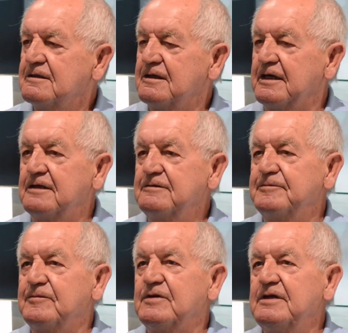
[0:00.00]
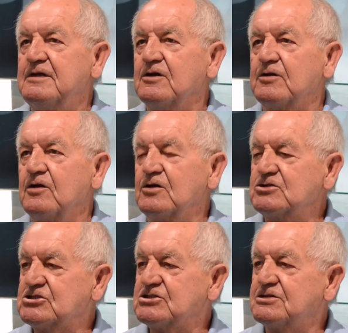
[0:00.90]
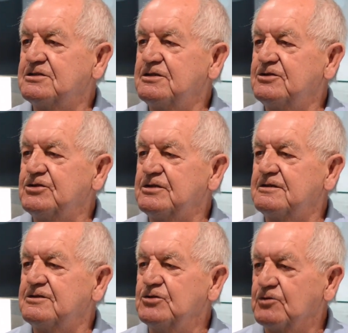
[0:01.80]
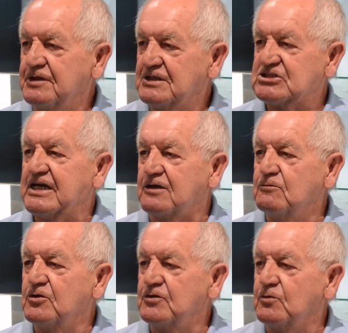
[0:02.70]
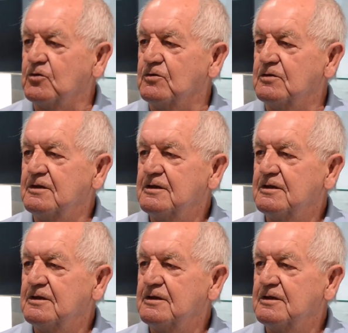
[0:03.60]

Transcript: And he got lost during the Second World War